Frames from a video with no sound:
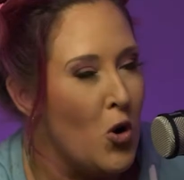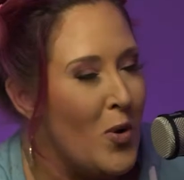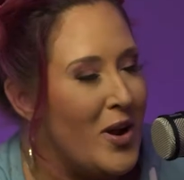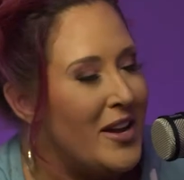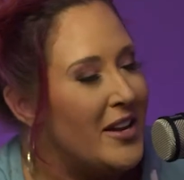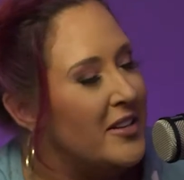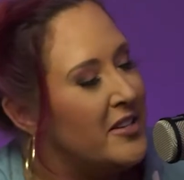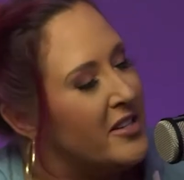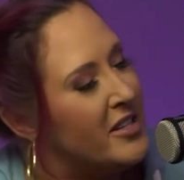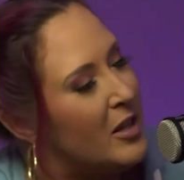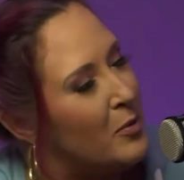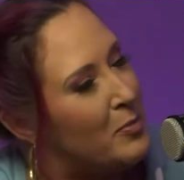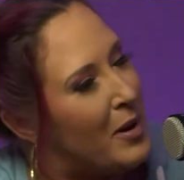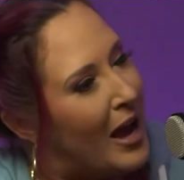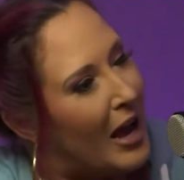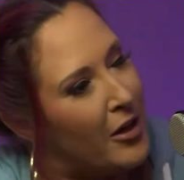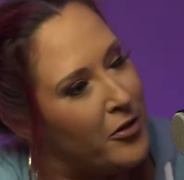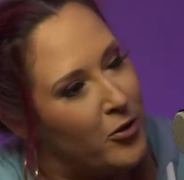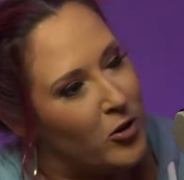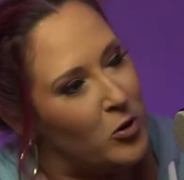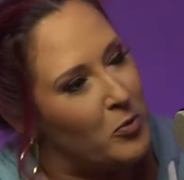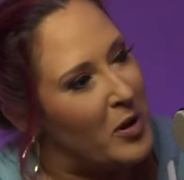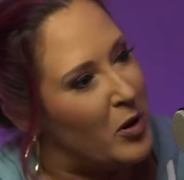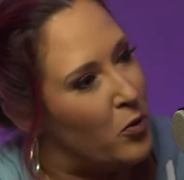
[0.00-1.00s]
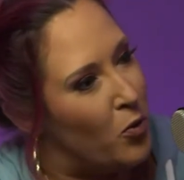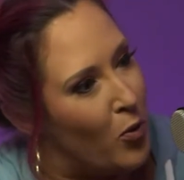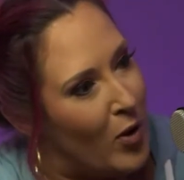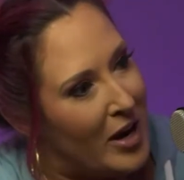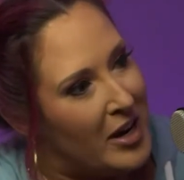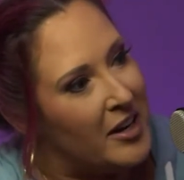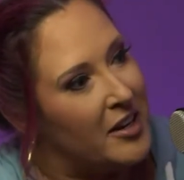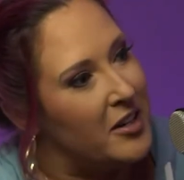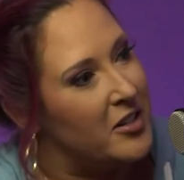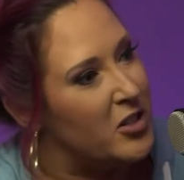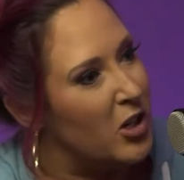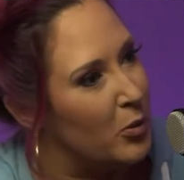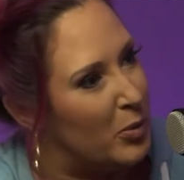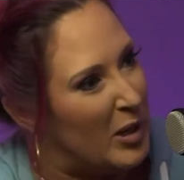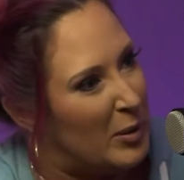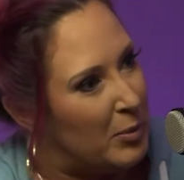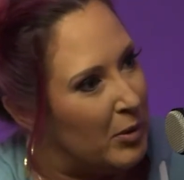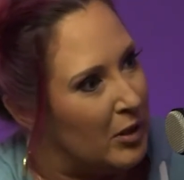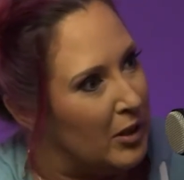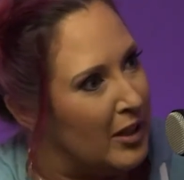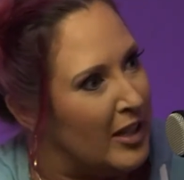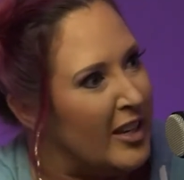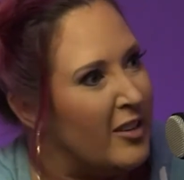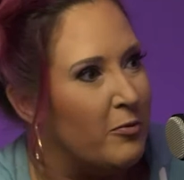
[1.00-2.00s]
into the bathroom and waiting until
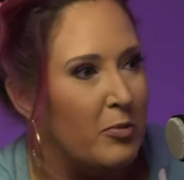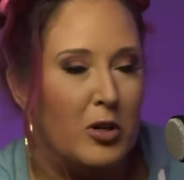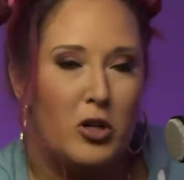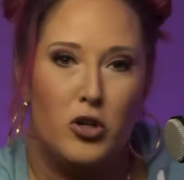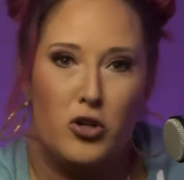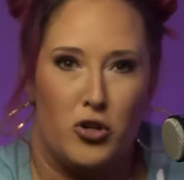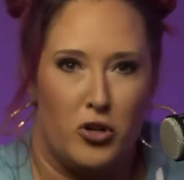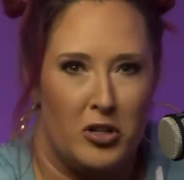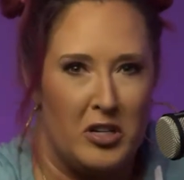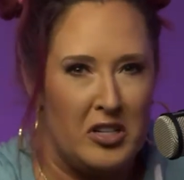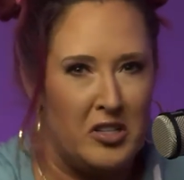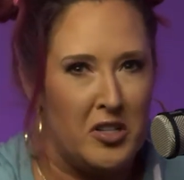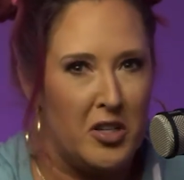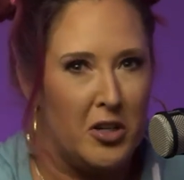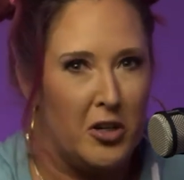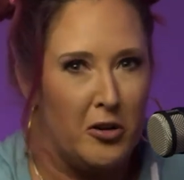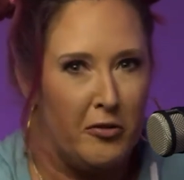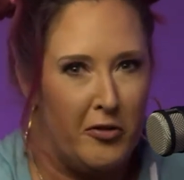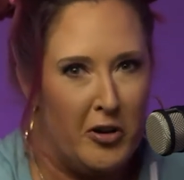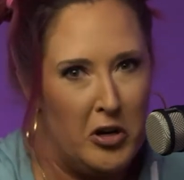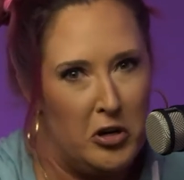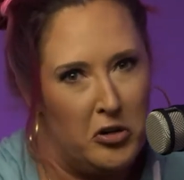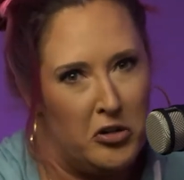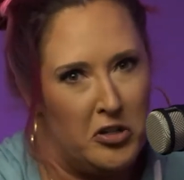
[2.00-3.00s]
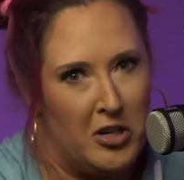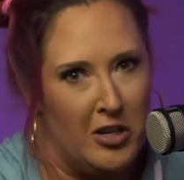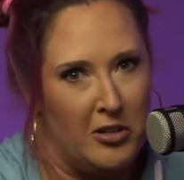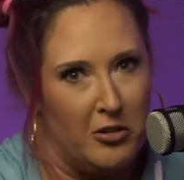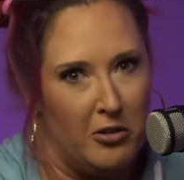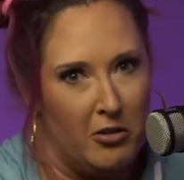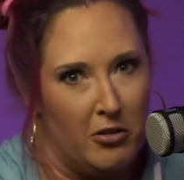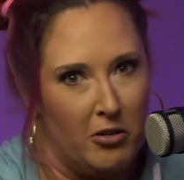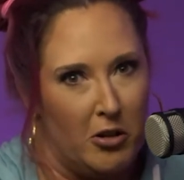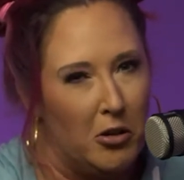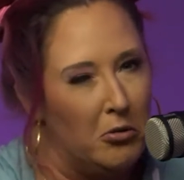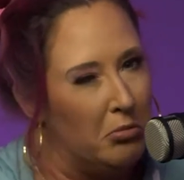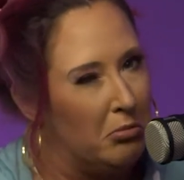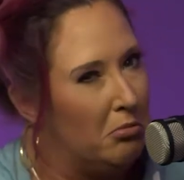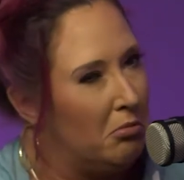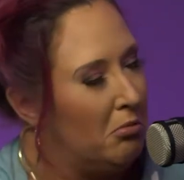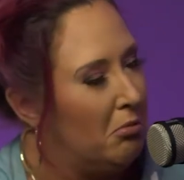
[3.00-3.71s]
people leave because you're going to stick your fingers down your throat.